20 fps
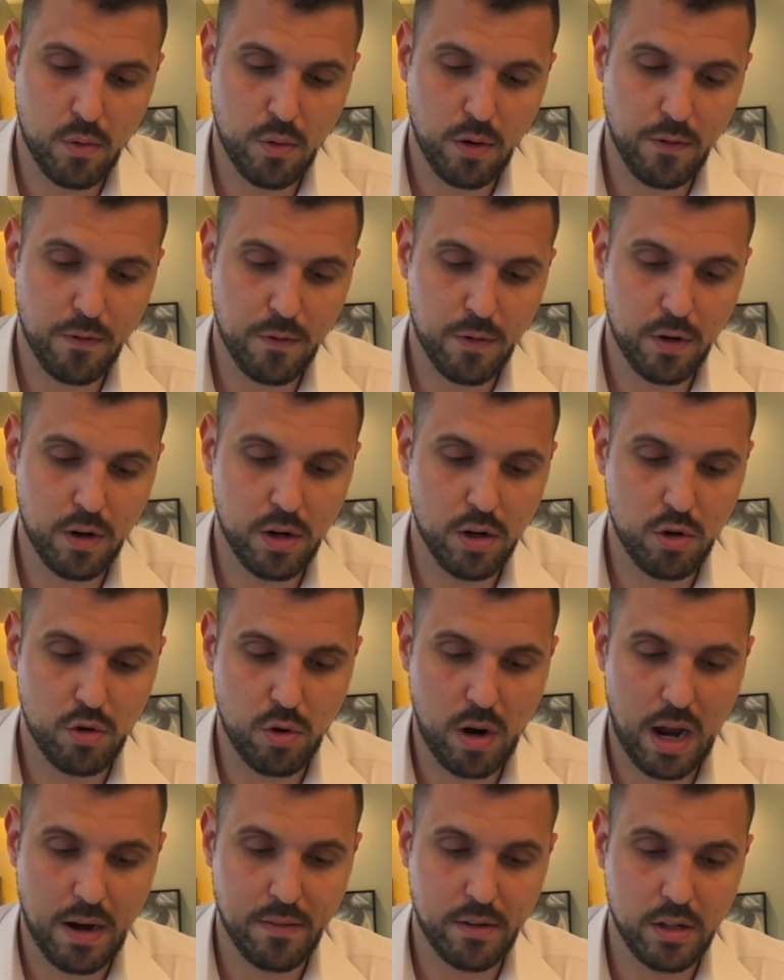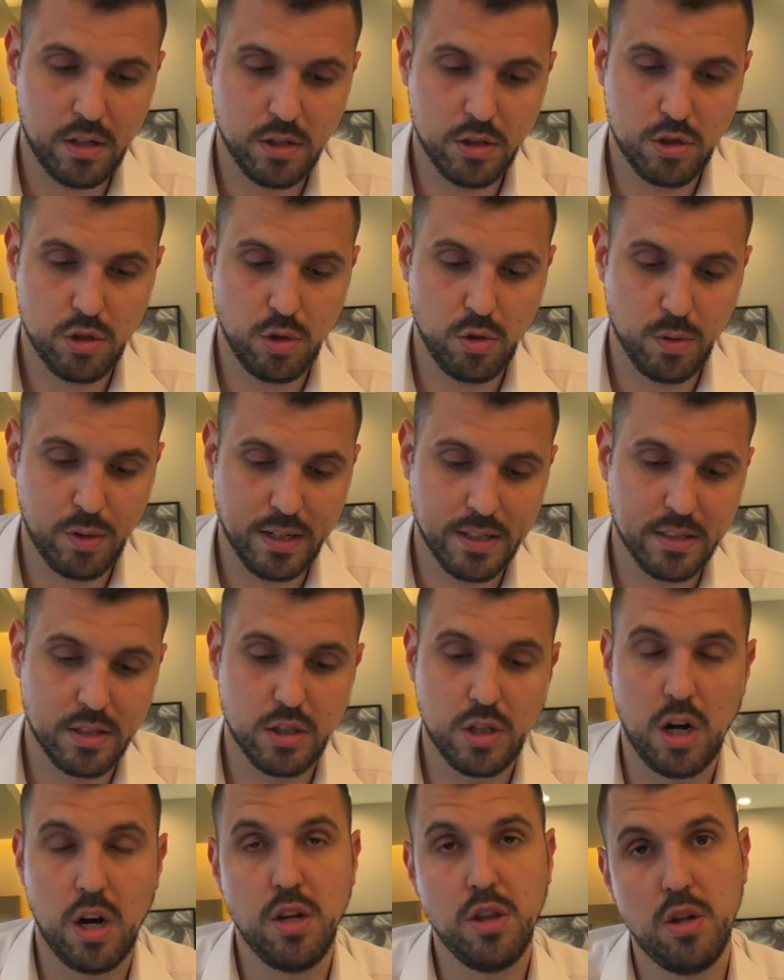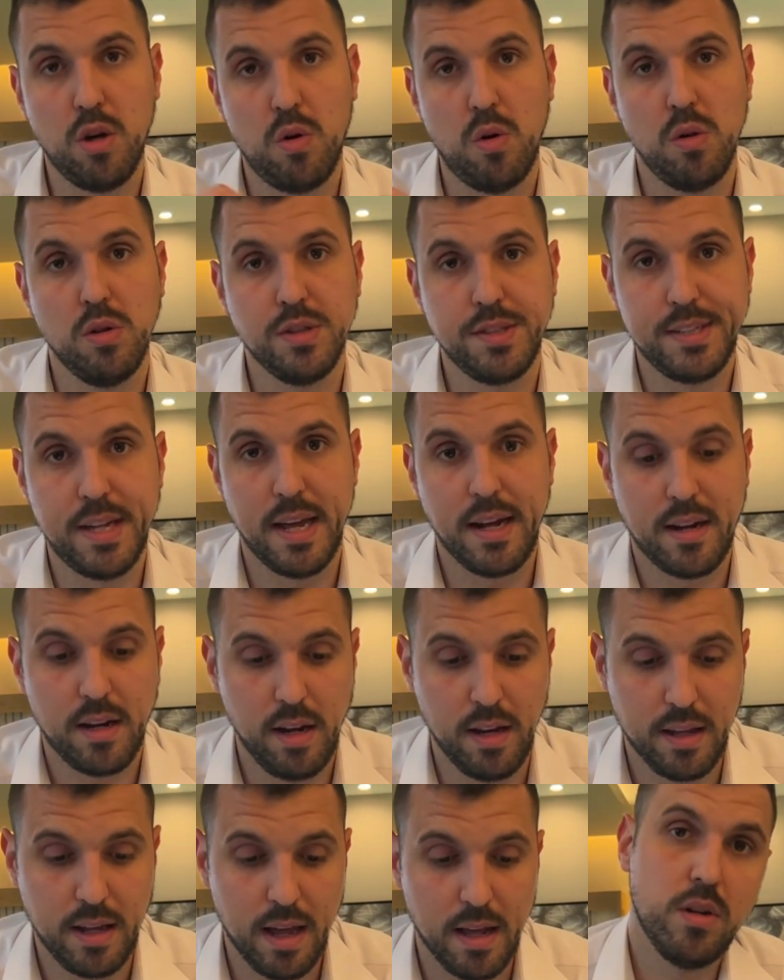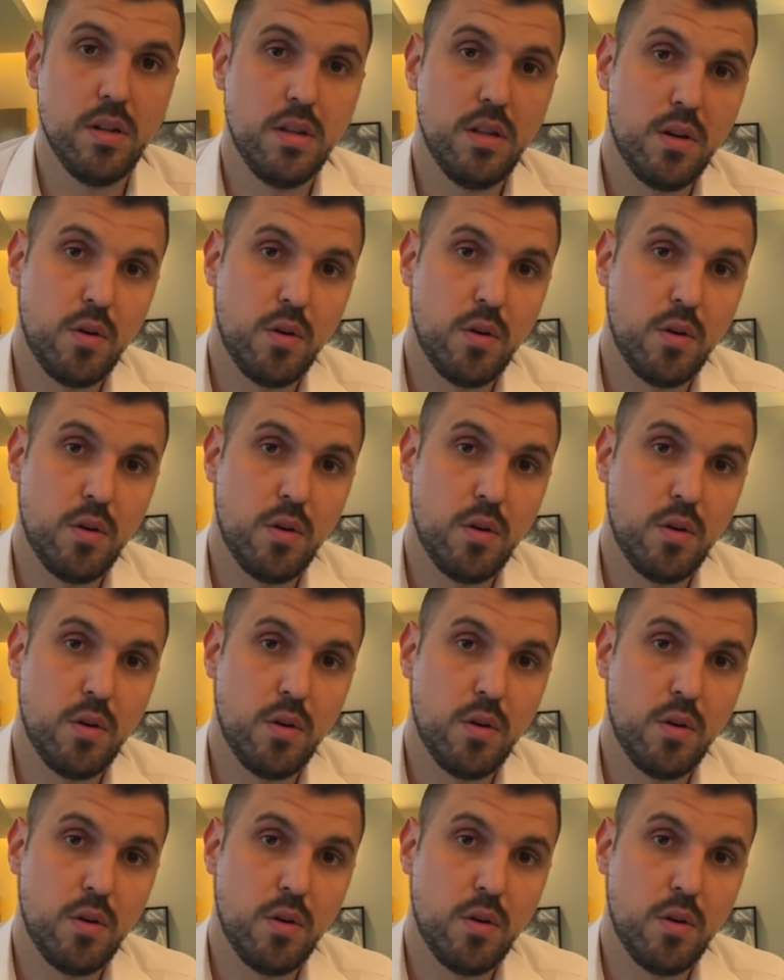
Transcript: referred driver, so you can start the whole cycle again.